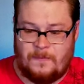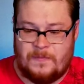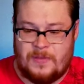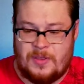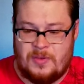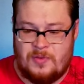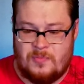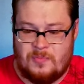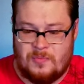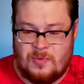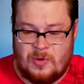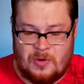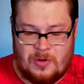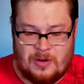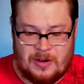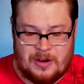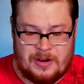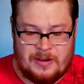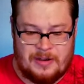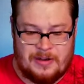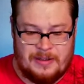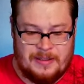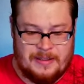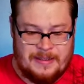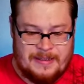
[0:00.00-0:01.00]
few
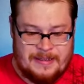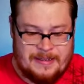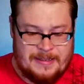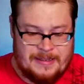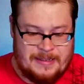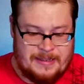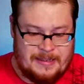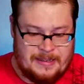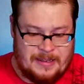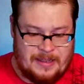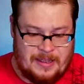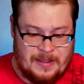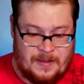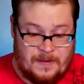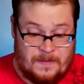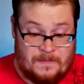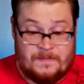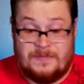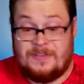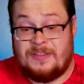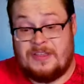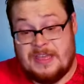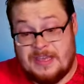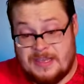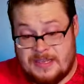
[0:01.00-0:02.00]
more
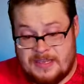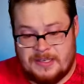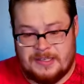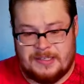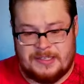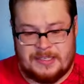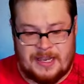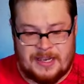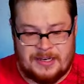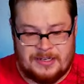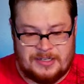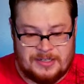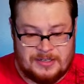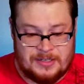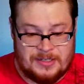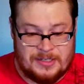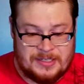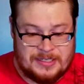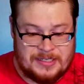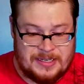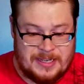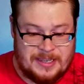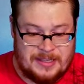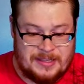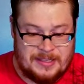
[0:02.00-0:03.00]
of these, I should
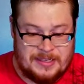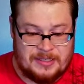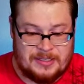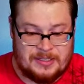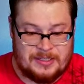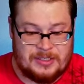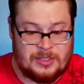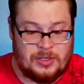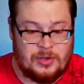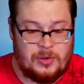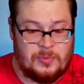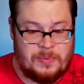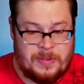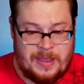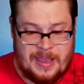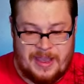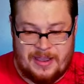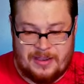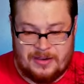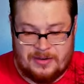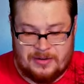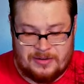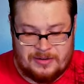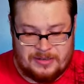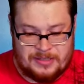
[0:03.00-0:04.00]
say, these two
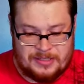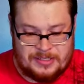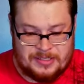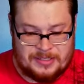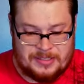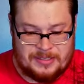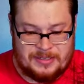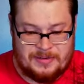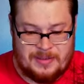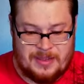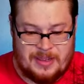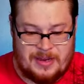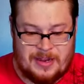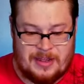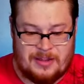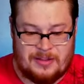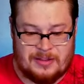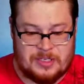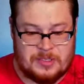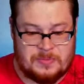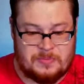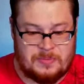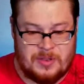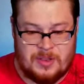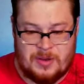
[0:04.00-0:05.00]
packers, and I'll
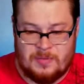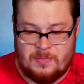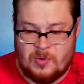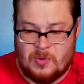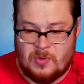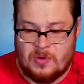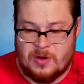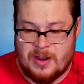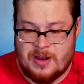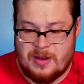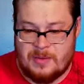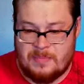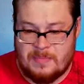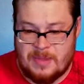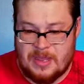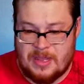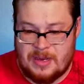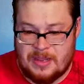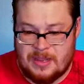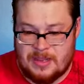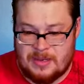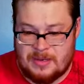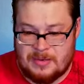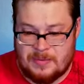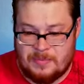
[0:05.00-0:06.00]
explain more in a
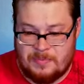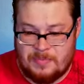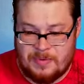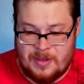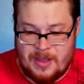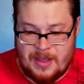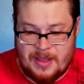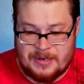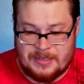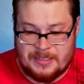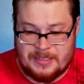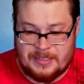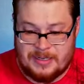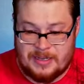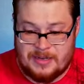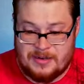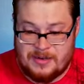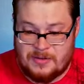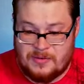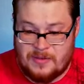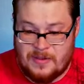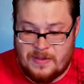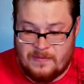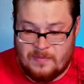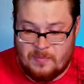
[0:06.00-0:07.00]
minute, but I
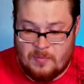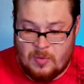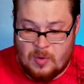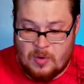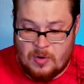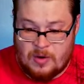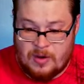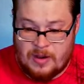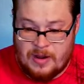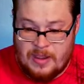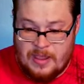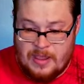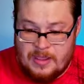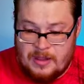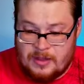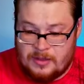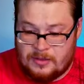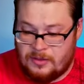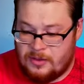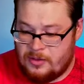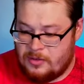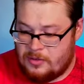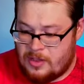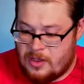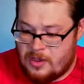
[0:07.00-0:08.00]
do have more.
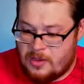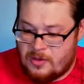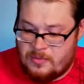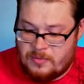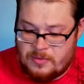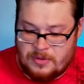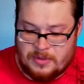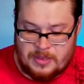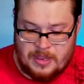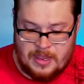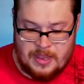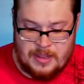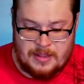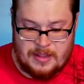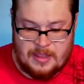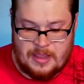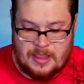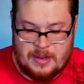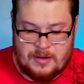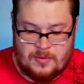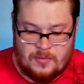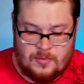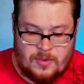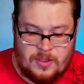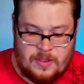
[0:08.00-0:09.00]
Lulo, and
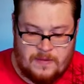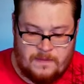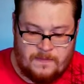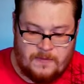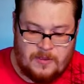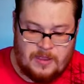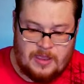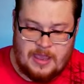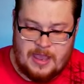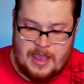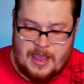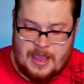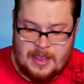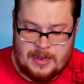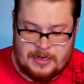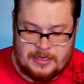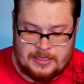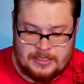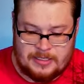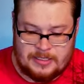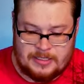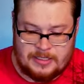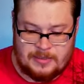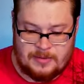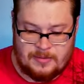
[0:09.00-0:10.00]
then we've got,
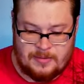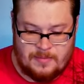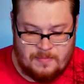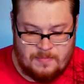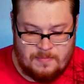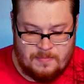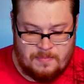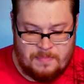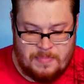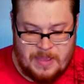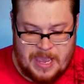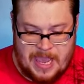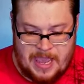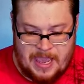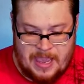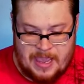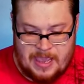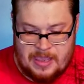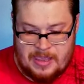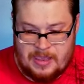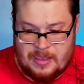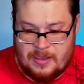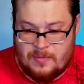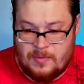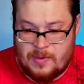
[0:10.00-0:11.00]

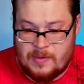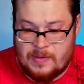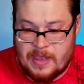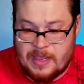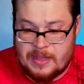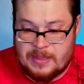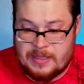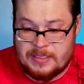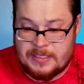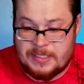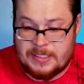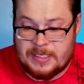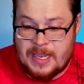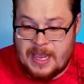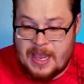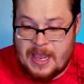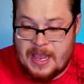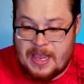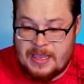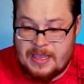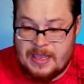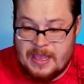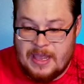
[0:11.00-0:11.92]
bang, we got this guy,